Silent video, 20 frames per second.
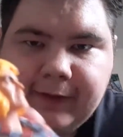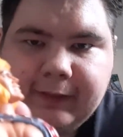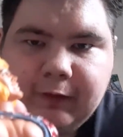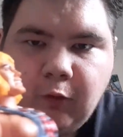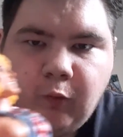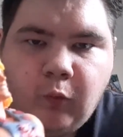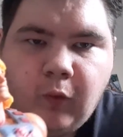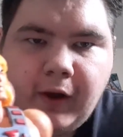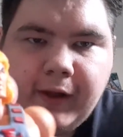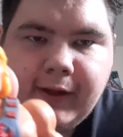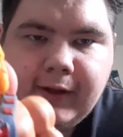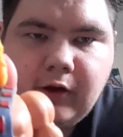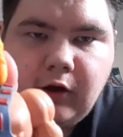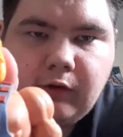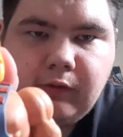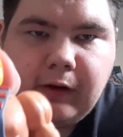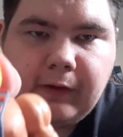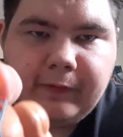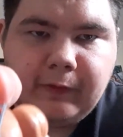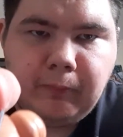the white
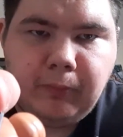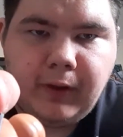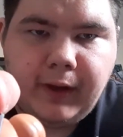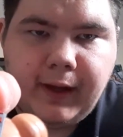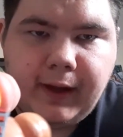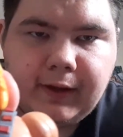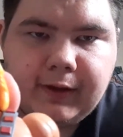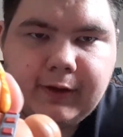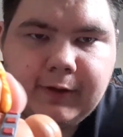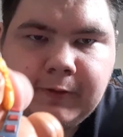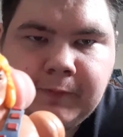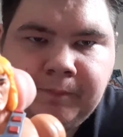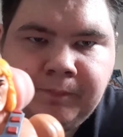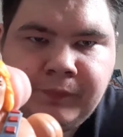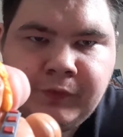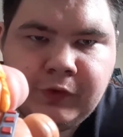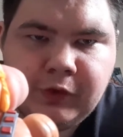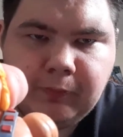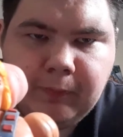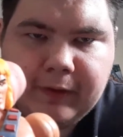around the black
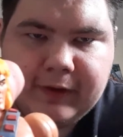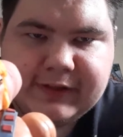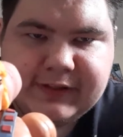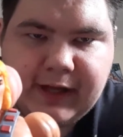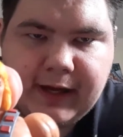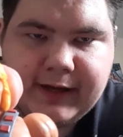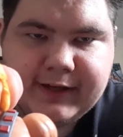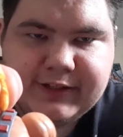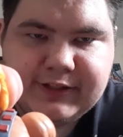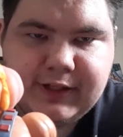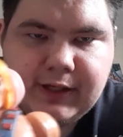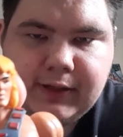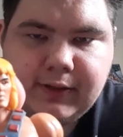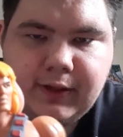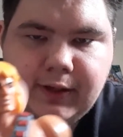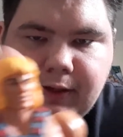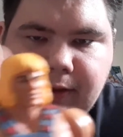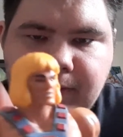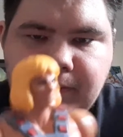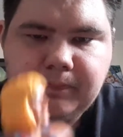to make his eyes stand
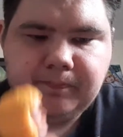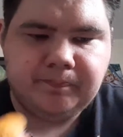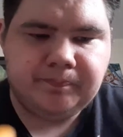out.